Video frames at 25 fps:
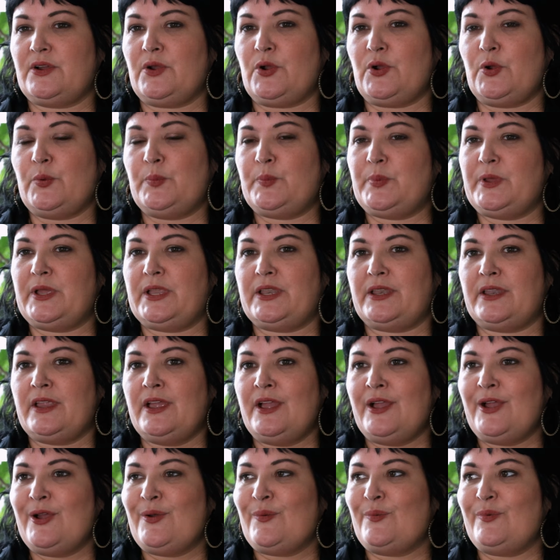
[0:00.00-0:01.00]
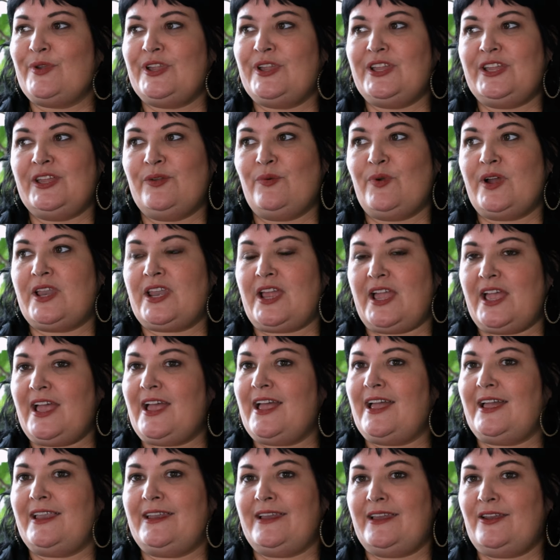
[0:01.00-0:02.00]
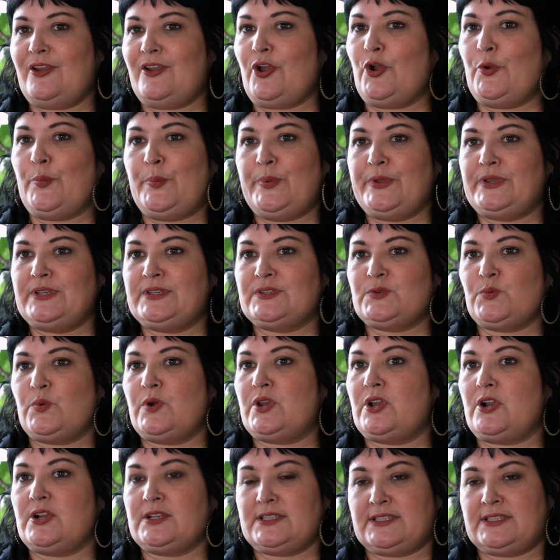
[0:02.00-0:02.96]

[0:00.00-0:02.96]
to open, we went ahead and opened one